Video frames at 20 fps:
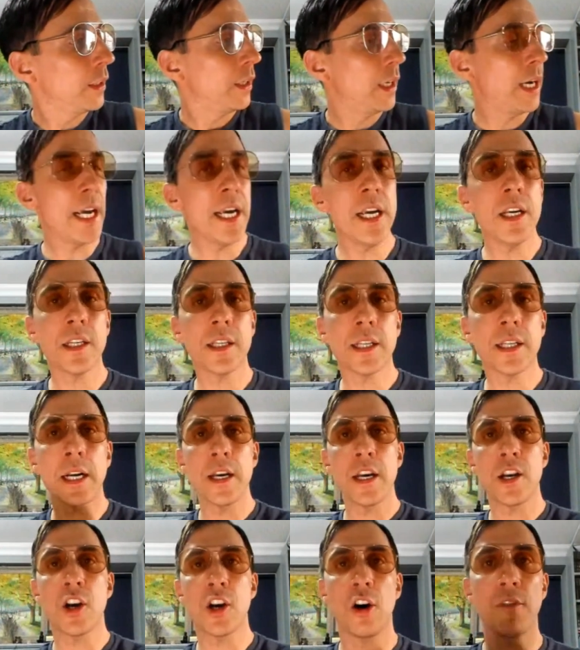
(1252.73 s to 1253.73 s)
He has
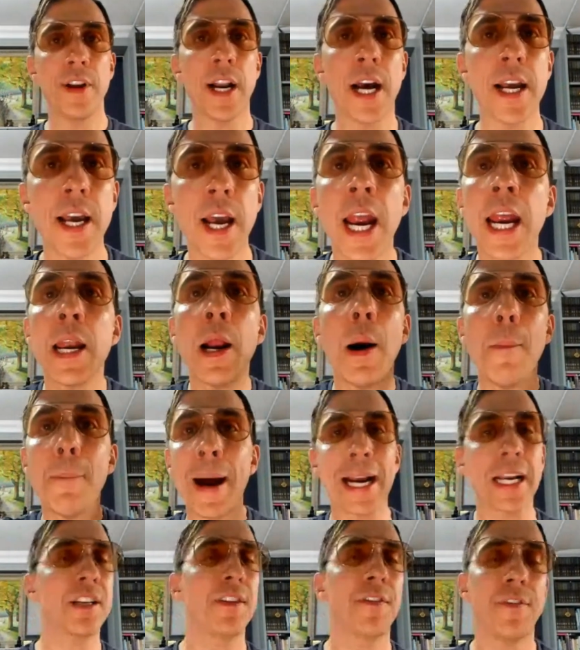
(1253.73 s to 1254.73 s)
studied COVID-18
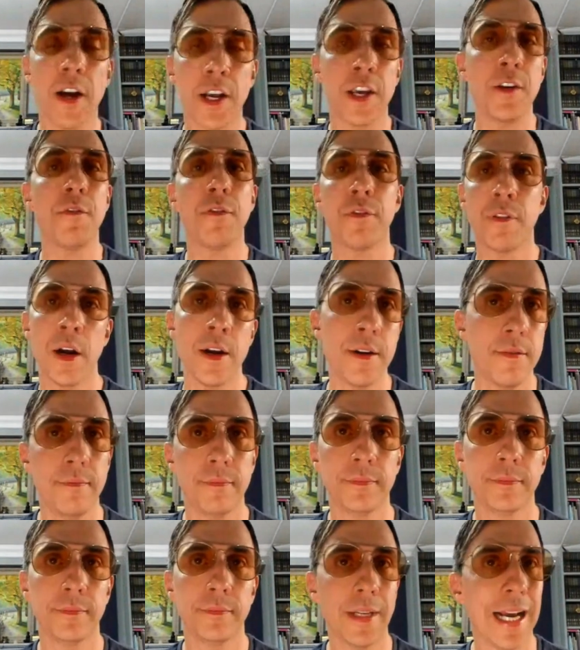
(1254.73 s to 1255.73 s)
back to fucking front,
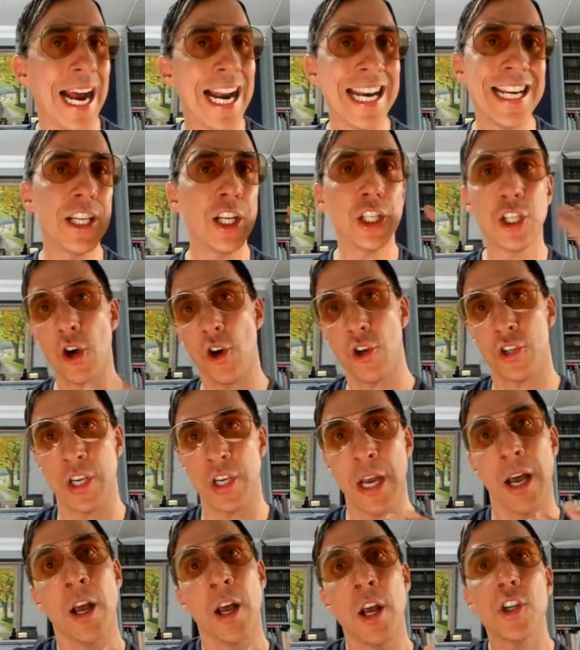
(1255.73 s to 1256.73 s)
and he's a doctor.